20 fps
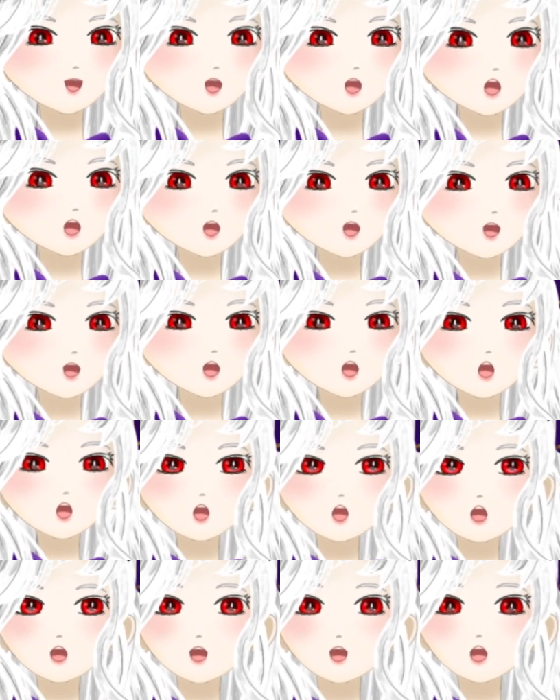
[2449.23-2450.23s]
he
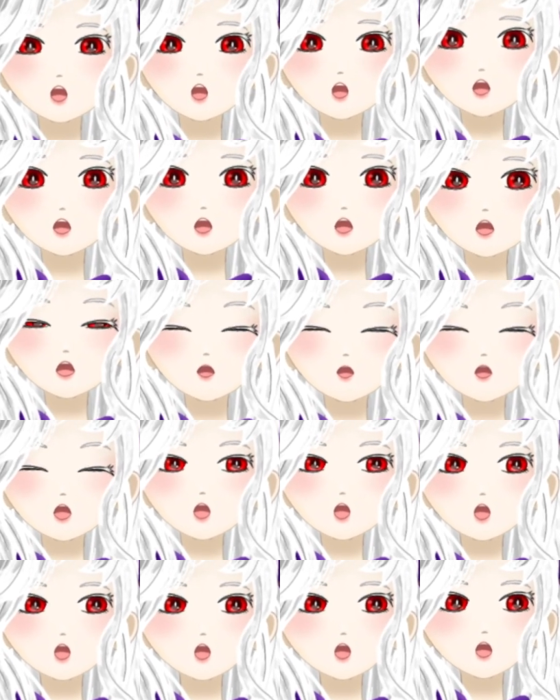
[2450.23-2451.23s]
had a normal
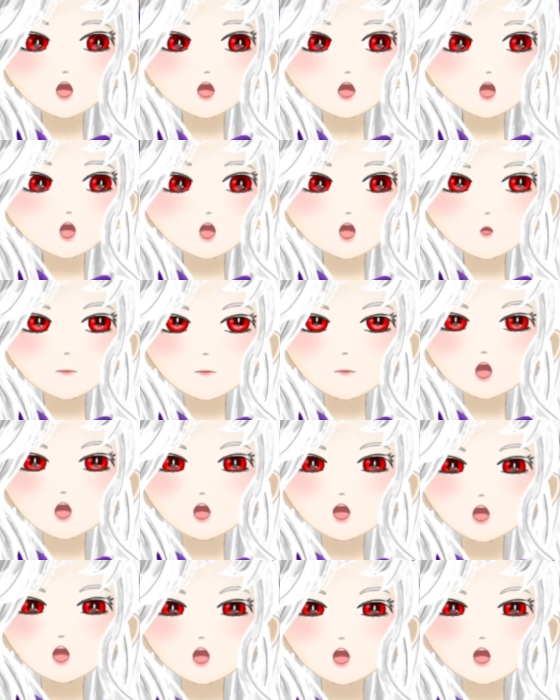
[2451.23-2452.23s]
guitar
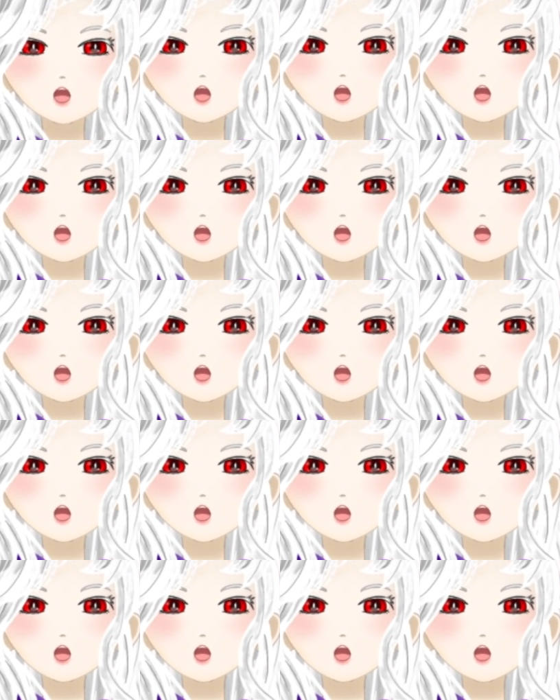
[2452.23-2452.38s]
where,